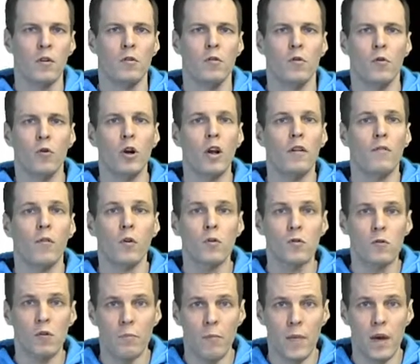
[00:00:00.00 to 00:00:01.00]
could have
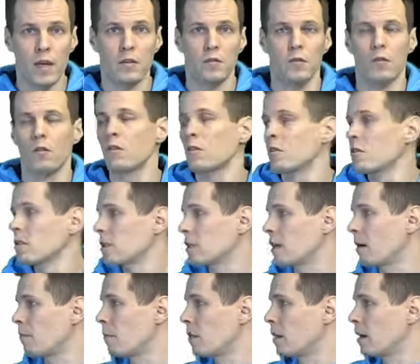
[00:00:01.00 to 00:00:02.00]
also measured
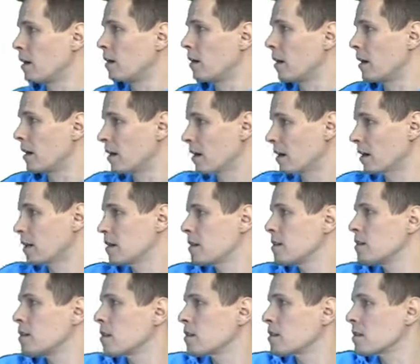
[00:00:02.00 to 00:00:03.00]
something like
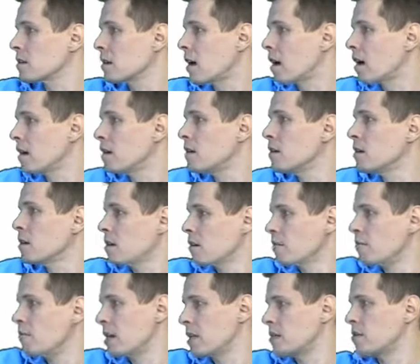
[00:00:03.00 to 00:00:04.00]
this study
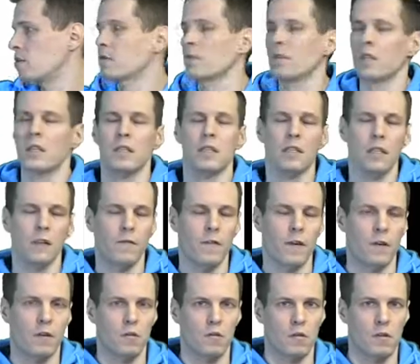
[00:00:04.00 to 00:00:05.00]
measures these
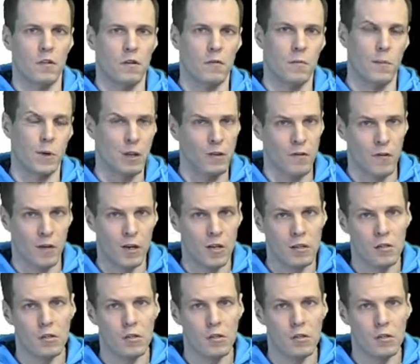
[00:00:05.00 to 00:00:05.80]
different sources of method variance.